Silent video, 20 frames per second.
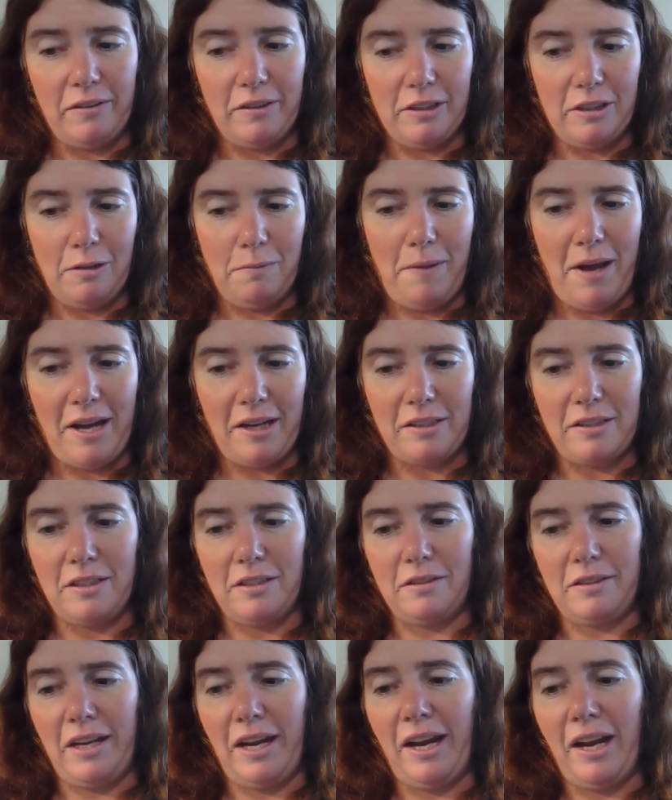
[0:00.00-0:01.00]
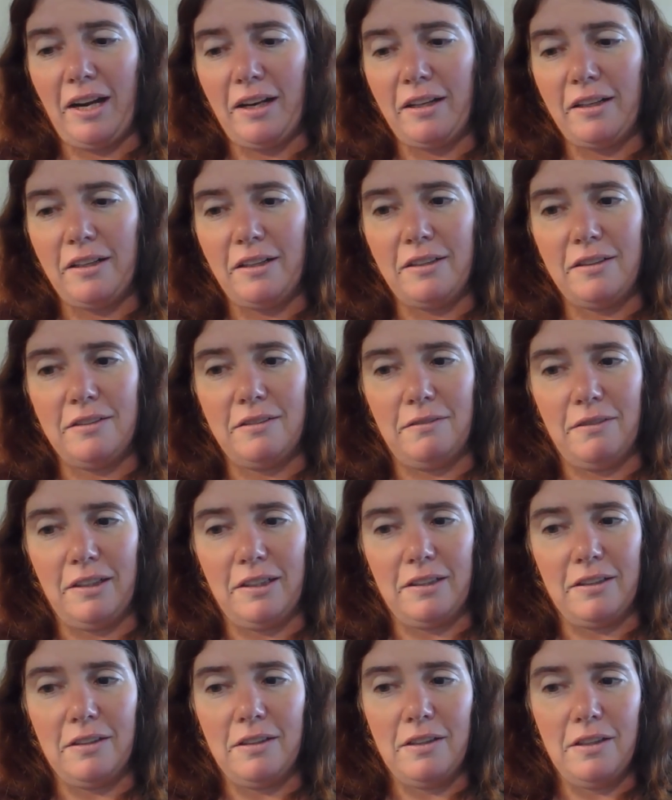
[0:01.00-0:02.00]
I want to go back to Canada. I
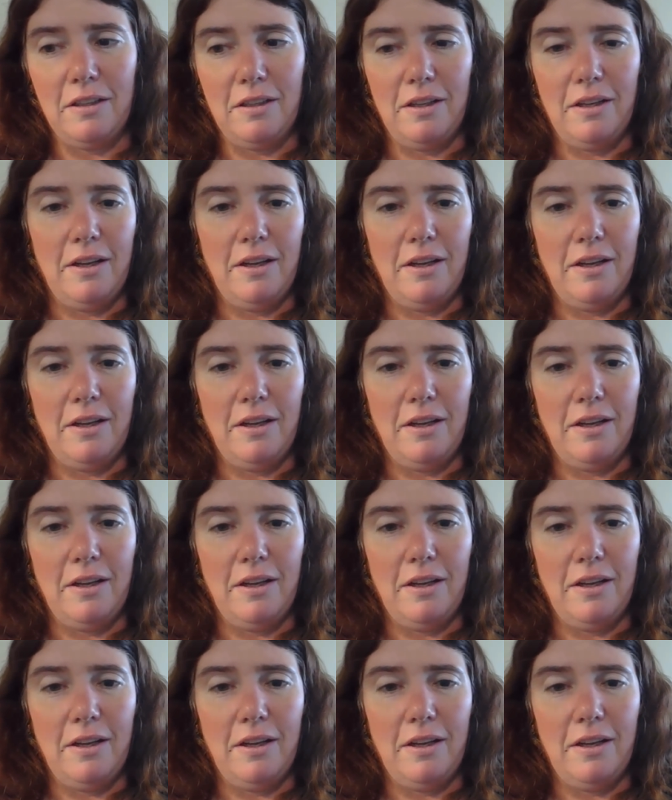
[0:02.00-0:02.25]
want to.